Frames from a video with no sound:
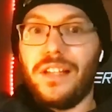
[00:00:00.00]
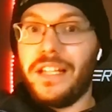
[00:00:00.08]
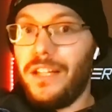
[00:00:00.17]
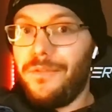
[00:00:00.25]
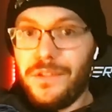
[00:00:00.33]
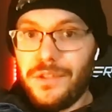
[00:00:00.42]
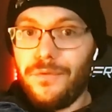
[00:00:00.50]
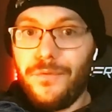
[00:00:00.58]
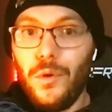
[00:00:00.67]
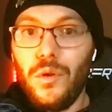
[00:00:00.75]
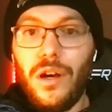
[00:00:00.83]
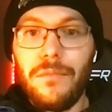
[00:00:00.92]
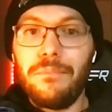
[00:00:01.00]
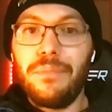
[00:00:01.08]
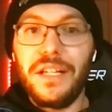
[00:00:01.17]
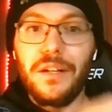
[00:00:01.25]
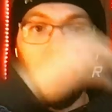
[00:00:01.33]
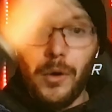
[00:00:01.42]
Like if it's a full-on
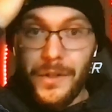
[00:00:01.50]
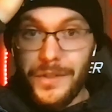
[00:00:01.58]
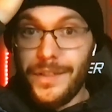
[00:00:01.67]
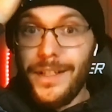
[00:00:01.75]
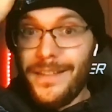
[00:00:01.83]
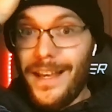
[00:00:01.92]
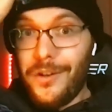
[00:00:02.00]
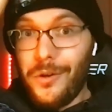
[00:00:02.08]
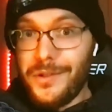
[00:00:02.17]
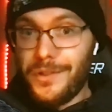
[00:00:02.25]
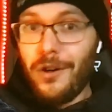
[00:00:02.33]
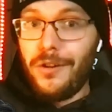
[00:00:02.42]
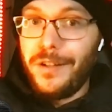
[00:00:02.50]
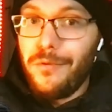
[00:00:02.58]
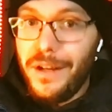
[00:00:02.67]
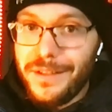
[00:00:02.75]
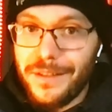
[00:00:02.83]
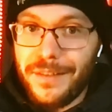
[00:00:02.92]
big horse, that horse already
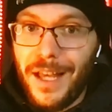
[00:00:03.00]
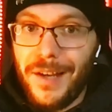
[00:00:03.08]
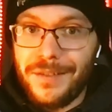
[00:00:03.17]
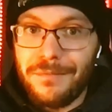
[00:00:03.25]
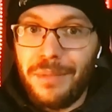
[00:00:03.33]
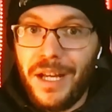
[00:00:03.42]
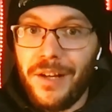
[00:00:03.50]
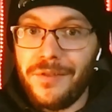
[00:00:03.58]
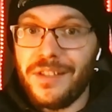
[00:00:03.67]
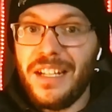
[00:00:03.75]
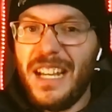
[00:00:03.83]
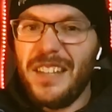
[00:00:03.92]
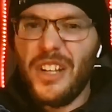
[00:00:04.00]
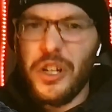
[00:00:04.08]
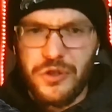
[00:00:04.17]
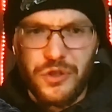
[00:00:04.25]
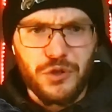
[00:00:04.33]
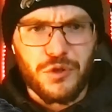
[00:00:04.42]
weighs 1,000 pounds, and
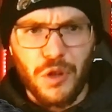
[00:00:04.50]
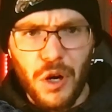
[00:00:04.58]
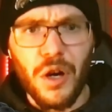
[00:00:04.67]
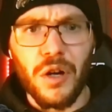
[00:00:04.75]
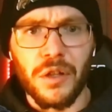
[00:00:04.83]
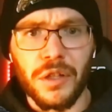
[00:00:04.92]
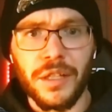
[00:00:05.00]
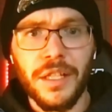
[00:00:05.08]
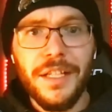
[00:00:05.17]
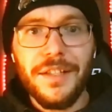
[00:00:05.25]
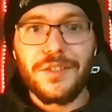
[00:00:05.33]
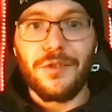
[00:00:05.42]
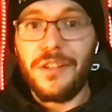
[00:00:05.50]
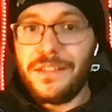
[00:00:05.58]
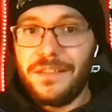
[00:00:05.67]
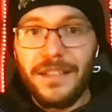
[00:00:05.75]
they're strong. Yeah. So